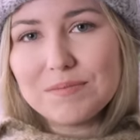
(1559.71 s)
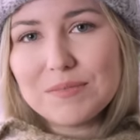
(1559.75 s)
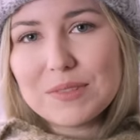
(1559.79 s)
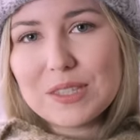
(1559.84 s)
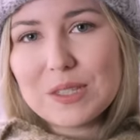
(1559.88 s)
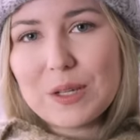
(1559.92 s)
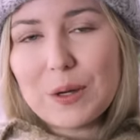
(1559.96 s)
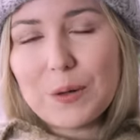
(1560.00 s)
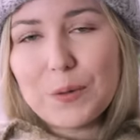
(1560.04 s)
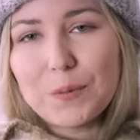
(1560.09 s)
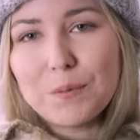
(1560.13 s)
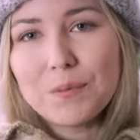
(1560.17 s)

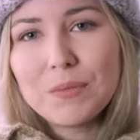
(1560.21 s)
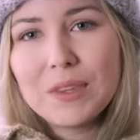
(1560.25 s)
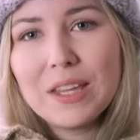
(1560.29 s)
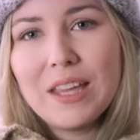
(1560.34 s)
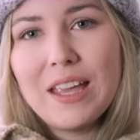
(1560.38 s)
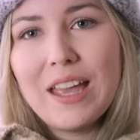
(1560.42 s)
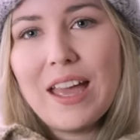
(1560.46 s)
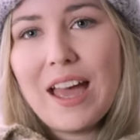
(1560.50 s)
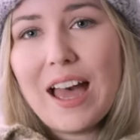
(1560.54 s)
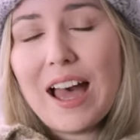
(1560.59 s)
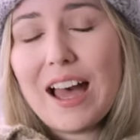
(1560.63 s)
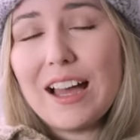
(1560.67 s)
So
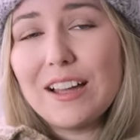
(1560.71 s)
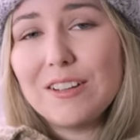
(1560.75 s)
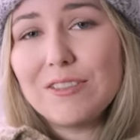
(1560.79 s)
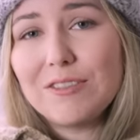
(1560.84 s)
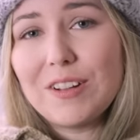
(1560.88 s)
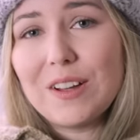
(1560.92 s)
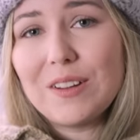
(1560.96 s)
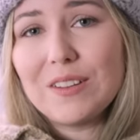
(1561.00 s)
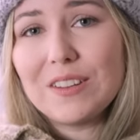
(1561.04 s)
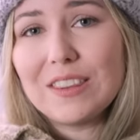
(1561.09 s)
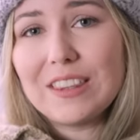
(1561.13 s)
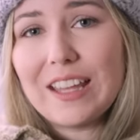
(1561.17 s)
I
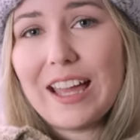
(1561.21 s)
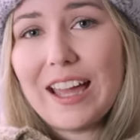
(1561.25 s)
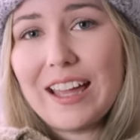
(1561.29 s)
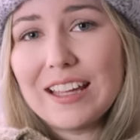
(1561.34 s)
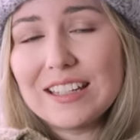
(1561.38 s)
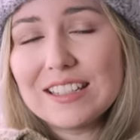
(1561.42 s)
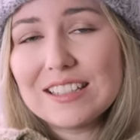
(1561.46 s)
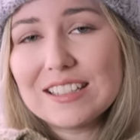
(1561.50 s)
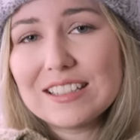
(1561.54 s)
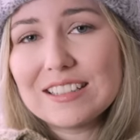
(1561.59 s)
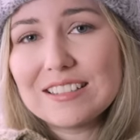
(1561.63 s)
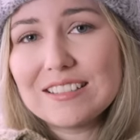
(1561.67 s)
felt
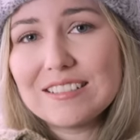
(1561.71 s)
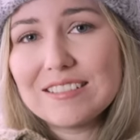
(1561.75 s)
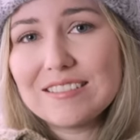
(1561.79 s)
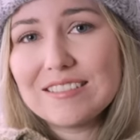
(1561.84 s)
that